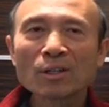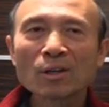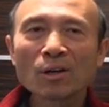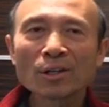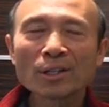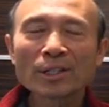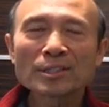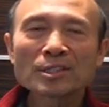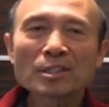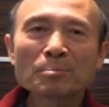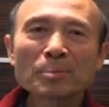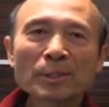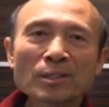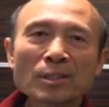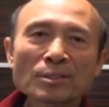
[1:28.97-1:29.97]
or is it
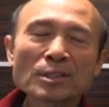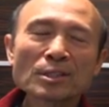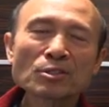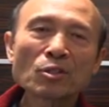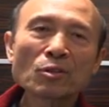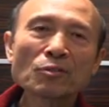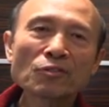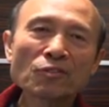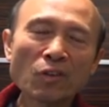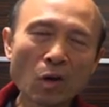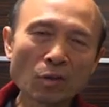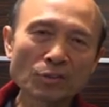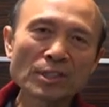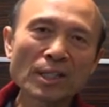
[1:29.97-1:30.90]
because his own faults